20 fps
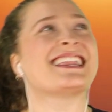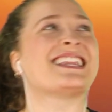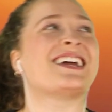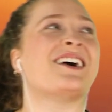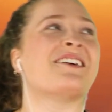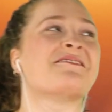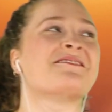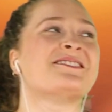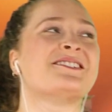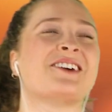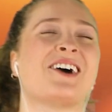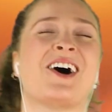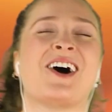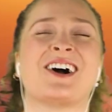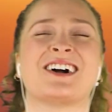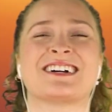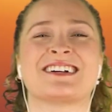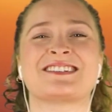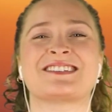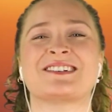love
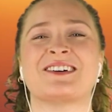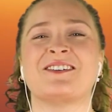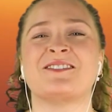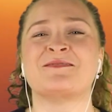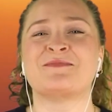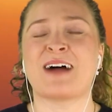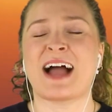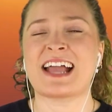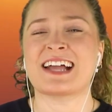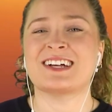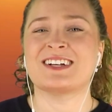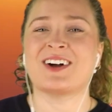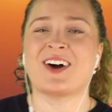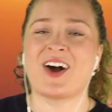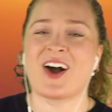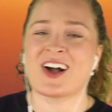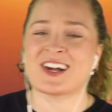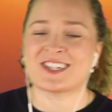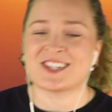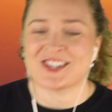dogs. Oh my
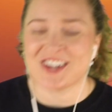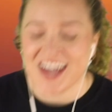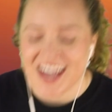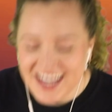gosh.